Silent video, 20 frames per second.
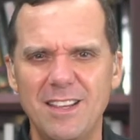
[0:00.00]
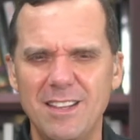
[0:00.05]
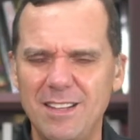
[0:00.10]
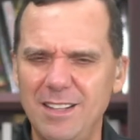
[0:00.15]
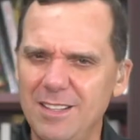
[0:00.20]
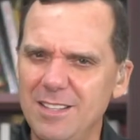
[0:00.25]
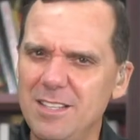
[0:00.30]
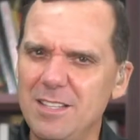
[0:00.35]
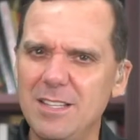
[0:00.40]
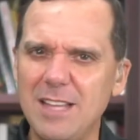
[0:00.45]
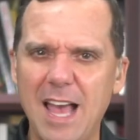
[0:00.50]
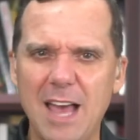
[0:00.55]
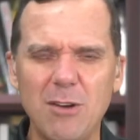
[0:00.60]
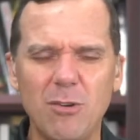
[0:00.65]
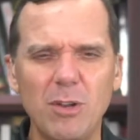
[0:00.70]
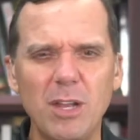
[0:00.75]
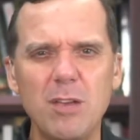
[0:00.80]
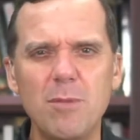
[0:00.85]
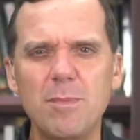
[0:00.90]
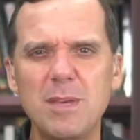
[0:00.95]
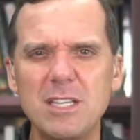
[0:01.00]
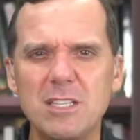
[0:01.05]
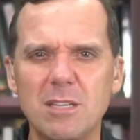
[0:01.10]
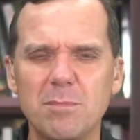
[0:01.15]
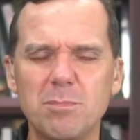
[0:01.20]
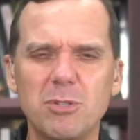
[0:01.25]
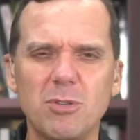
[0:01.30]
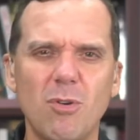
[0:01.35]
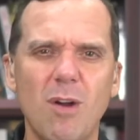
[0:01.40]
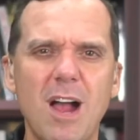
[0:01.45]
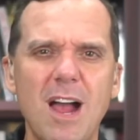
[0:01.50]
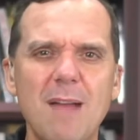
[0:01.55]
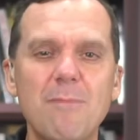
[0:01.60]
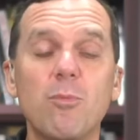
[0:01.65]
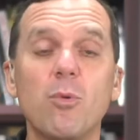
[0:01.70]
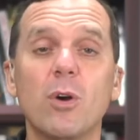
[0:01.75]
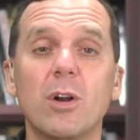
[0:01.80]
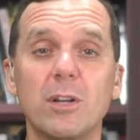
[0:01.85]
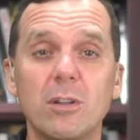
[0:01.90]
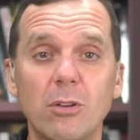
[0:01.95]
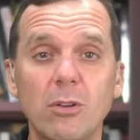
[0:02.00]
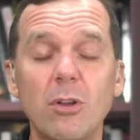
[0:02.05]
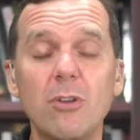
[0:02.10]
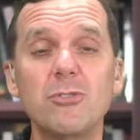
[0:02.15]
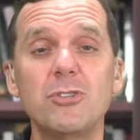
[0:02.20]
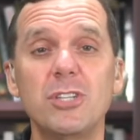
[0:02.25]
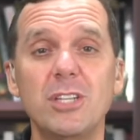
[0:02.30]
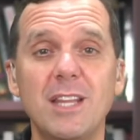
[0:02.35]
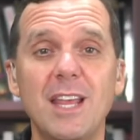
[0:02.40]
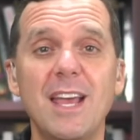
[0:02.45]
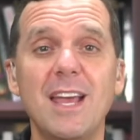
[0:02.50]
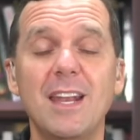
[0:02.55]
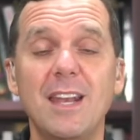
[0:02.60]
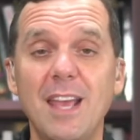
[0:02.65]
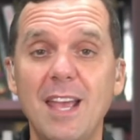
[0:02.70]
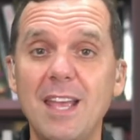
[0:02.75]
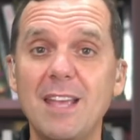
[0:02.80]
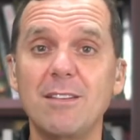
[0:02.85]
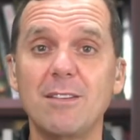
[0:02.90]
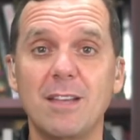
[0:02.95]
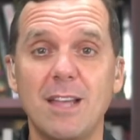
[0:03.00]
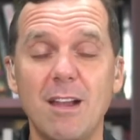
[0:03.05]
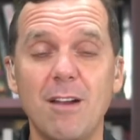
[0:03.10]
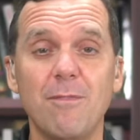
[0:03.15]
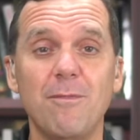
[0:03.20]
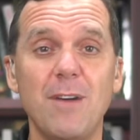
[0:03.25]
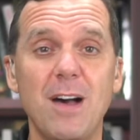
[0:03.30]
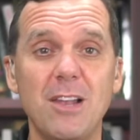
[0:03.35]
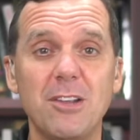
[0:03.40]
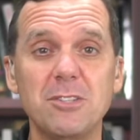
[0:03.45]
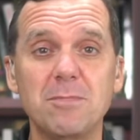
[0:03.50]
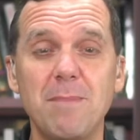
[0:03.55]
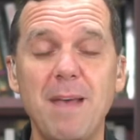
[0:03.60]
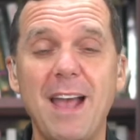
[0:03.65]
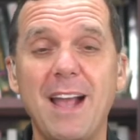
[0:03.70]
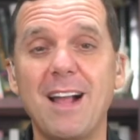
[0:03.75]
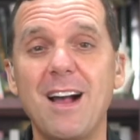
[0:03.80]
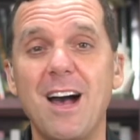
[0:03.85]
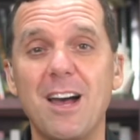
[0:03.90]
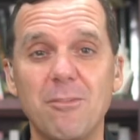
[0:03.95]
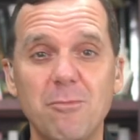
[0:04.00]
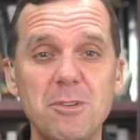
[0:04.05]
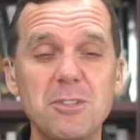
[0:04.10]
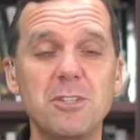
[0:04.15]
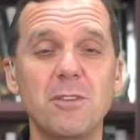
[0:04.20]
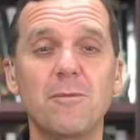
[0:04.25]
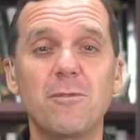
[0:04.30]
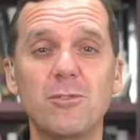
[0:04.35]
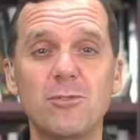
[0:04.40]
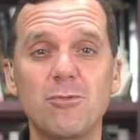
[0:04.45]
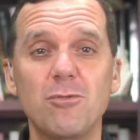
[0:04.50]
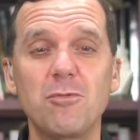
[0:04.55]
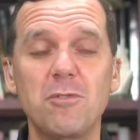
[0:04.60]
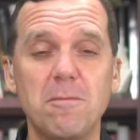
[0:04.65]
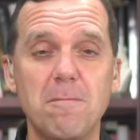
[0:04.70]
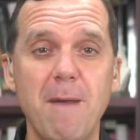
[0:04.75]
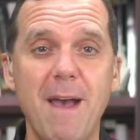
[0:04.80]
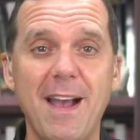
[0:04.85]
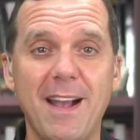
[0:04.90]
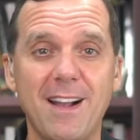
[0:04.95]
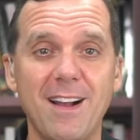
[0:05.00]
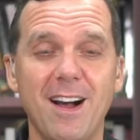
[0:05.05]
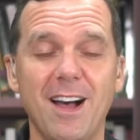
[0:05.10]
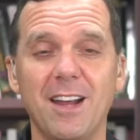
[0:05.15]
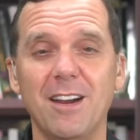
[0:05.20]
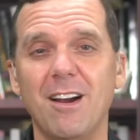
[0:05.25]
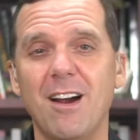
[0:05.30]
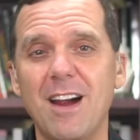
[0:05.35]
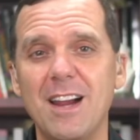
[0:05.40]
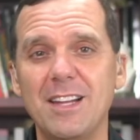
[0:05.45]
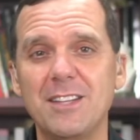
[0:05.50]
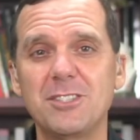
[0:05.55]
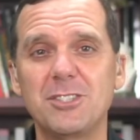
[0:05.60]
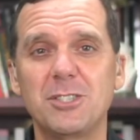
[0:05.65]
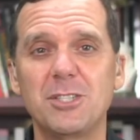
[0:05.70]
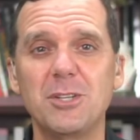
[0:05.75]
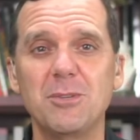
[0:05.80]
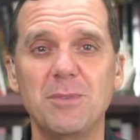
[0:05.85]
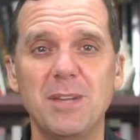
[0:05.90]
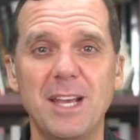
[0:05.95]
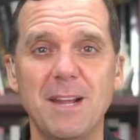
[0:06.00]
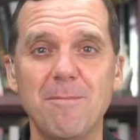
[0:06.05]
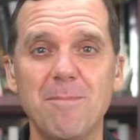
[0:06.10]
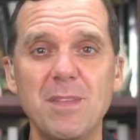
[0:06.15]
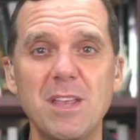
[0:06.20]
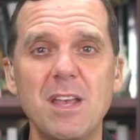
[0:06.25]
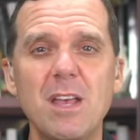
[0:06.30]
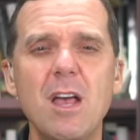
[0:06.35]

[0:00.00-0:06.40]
Not only be subscribed, we're going to alert you then. Hey, Garofalo's back on. Reason for Truth's back on. All right, let's tune in.